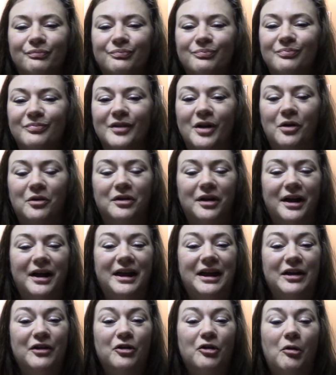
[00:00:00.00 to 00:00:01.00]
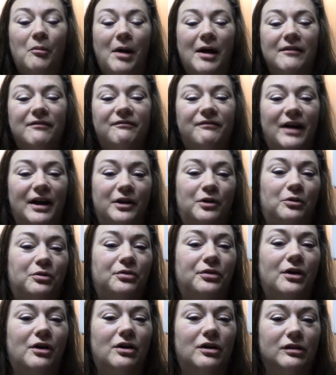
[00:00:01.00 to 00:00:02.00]
Okay, here are my final
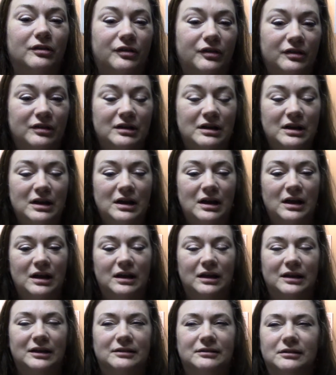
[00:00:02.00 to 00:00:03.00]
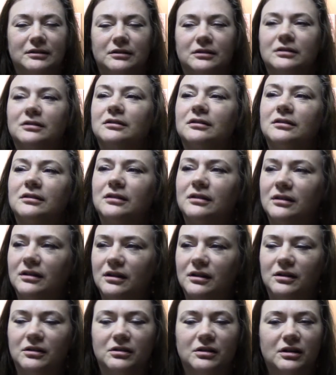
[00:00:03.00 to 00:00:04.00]
thoughts.
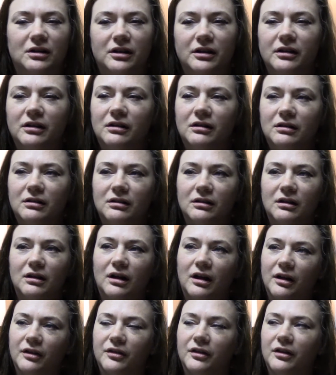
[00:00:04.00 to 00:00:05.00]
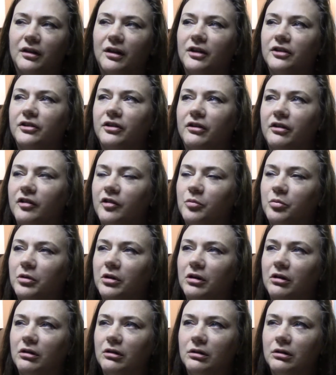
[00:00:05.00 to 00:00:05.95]
Oh God, I sound like Jerry Springer.